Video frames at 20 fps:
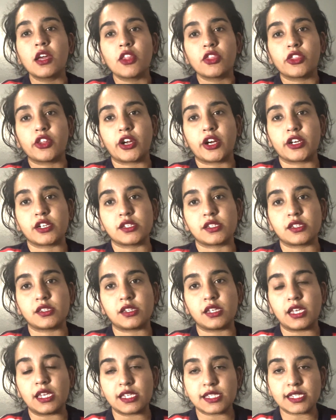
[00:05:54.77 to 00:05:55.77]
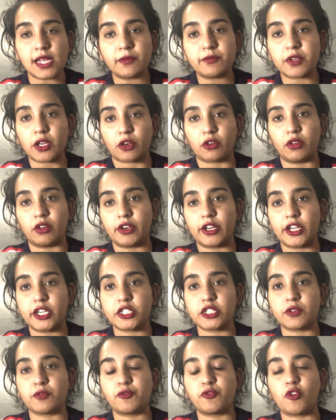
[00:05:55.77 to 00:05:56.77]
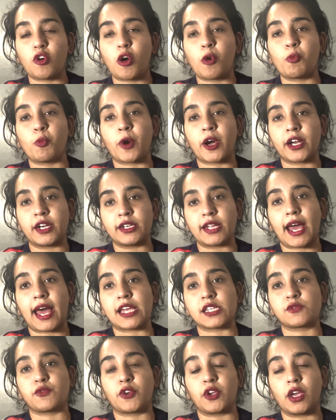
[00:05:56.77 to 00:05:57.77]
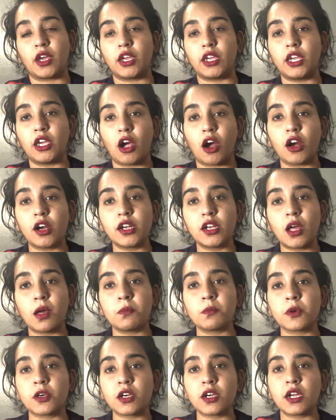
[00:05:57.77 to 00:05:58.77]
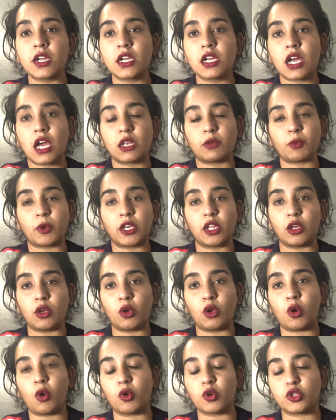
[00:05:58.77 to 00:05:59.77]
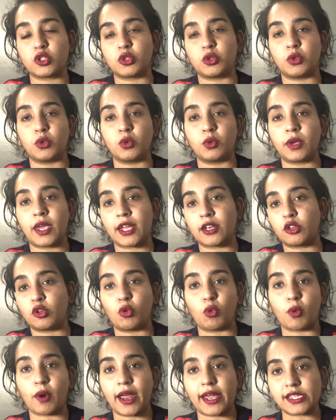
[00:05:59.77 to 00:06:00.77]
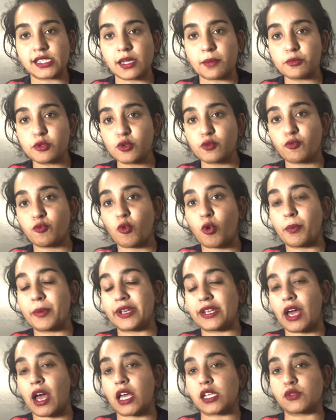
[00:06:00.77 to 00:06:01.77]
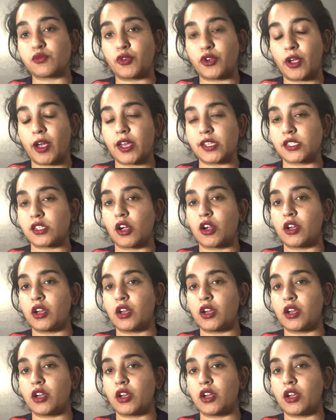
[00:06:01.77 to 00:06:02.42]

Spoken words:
there's the self-declaration form where it asks for your ER number, and when you go to get your exemption form, it asks for your SR